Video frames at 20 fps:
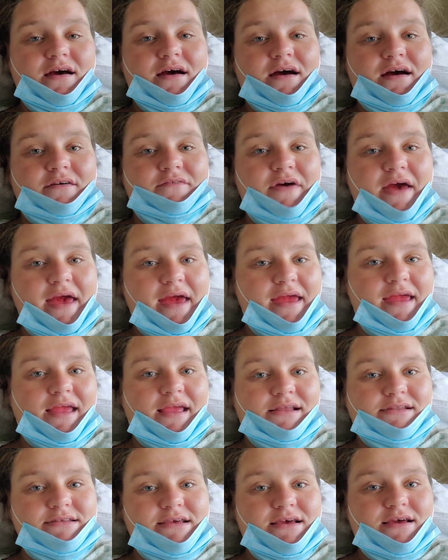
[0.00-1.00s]
of
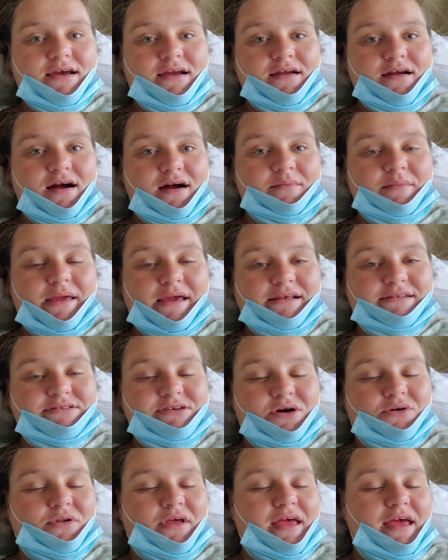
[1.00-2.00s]
hate comments
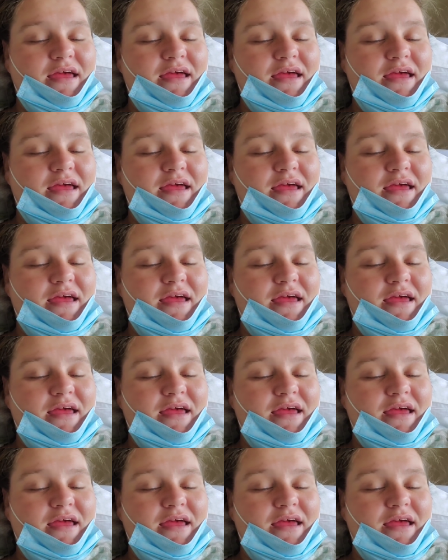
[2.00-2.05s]
on